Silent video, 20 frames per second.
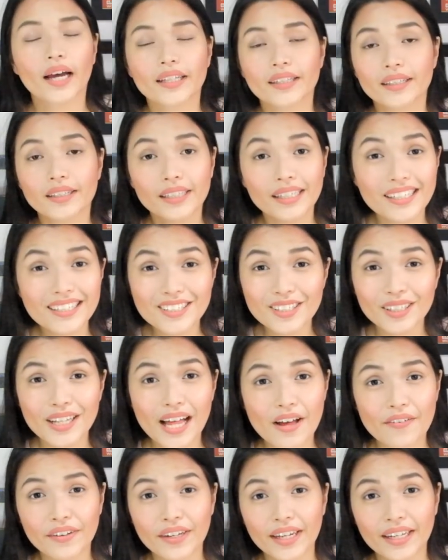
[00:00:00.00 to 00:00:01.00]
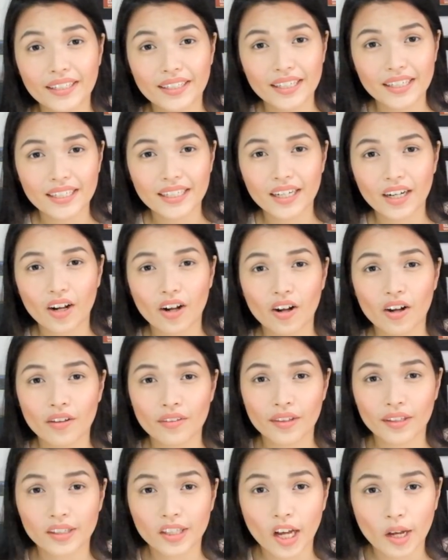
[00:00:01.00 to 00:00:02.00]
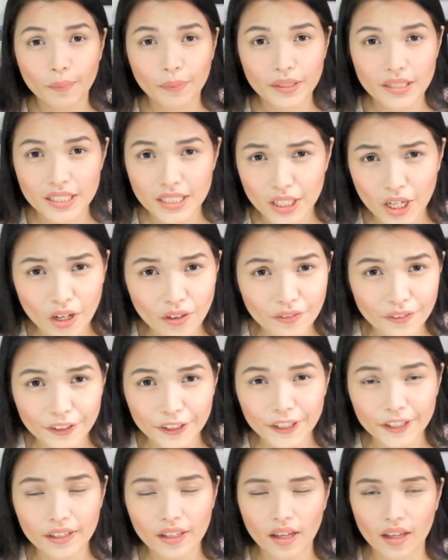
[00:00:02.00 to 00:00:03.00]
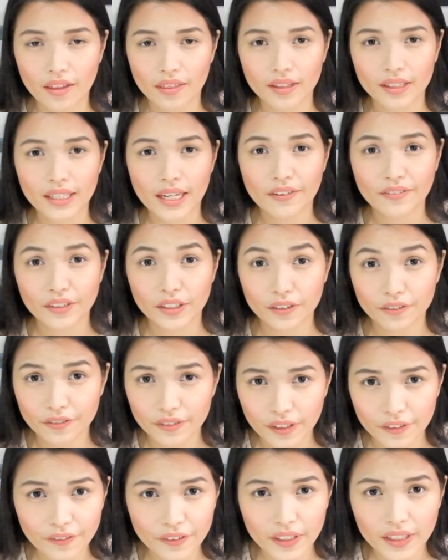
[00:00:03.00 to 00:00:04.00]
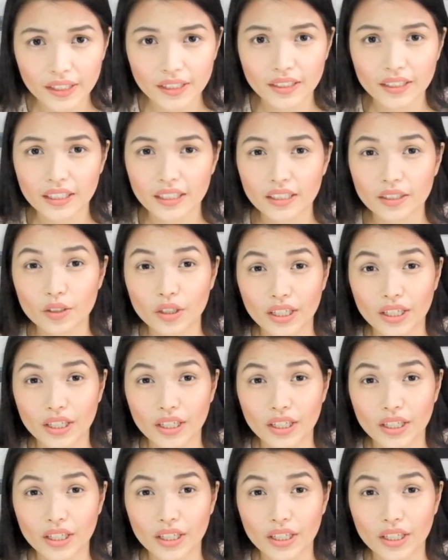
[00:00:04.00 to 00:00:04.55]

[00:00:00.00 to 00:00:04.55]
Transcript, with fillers: At least you'll have an idea on the topics covered, the level of difficulty.